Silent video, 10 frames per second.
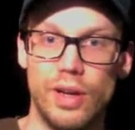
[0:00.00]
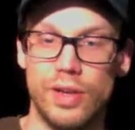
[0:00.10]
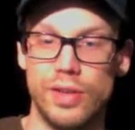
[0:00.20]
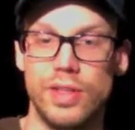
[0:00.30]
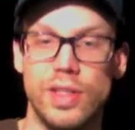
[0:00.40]
You
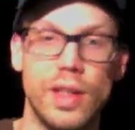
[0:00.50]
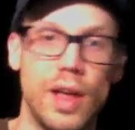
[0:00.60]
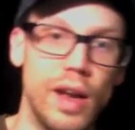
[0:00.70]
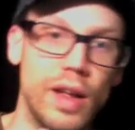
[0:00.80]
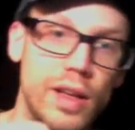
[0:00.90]
can see
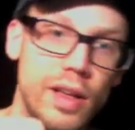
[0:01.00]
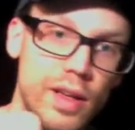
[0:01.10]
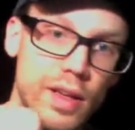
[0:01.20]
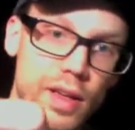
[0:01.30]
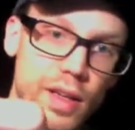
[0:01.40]
that
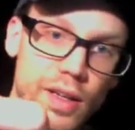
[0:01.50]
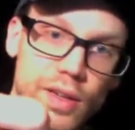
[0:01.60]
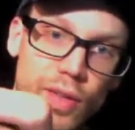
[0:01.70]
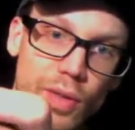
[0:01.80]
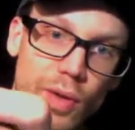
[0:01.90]

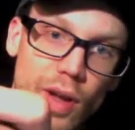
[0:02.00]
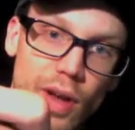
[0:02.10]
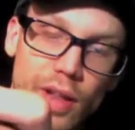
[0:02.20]
it's threaded